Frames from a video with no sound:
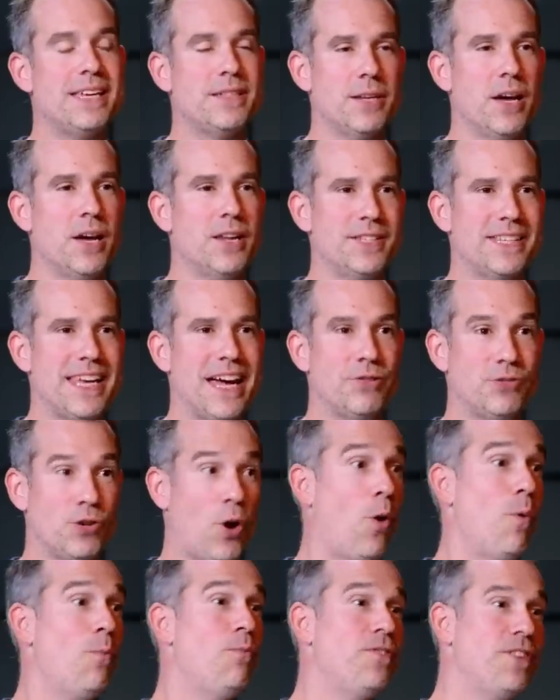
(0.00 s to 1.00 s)
it turns out,
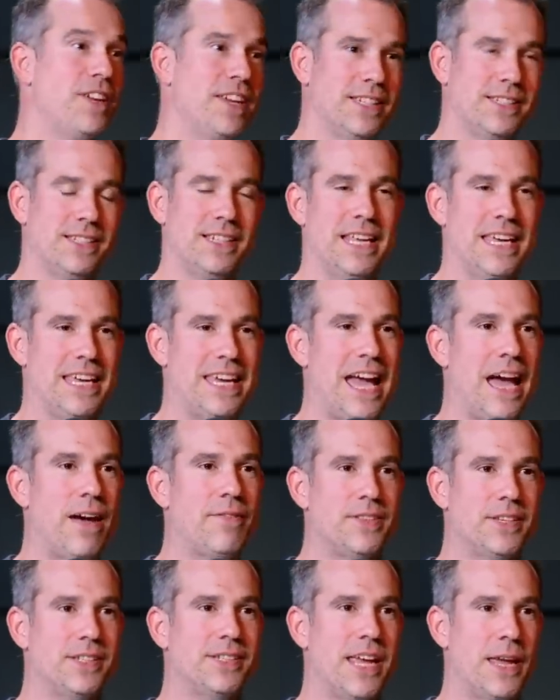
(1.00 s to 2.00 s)
obviously
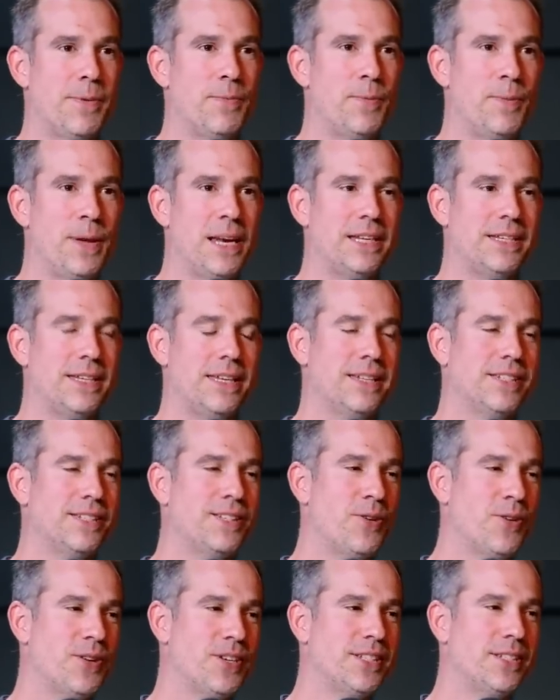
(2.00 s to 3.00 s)
have the same ability. And
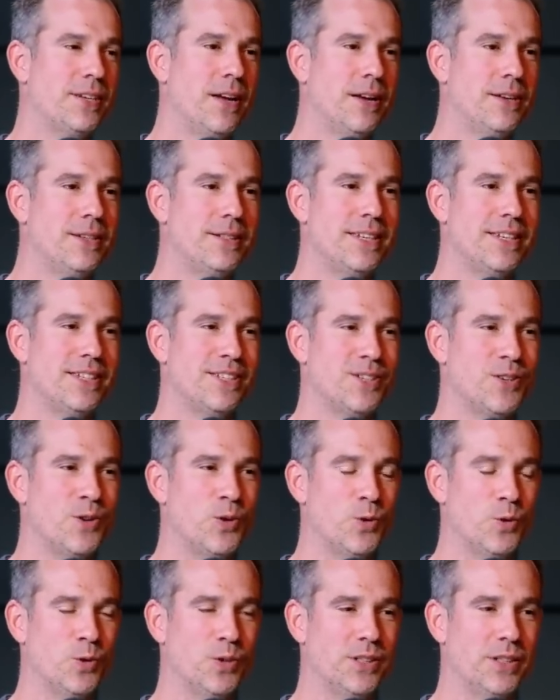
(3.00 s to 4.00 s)
so a scientist
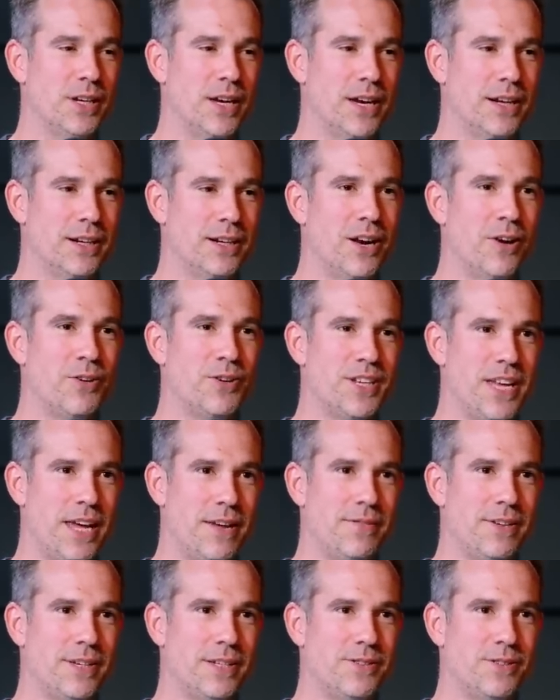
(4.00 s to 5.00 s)
called Clara
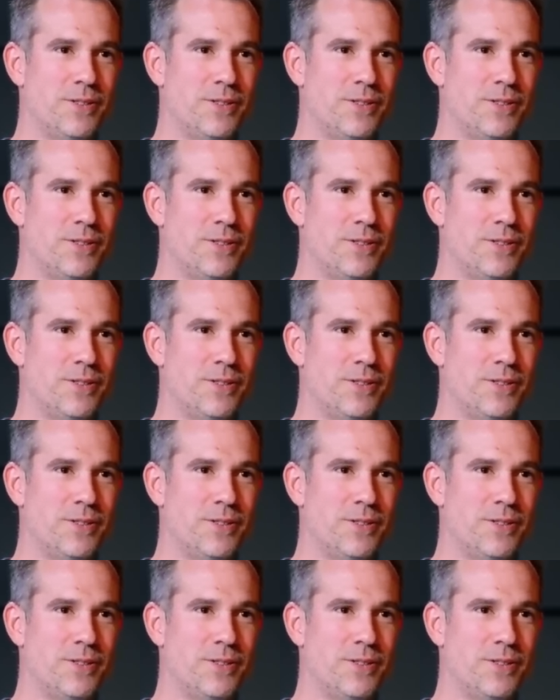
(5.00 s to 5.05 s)
Davis,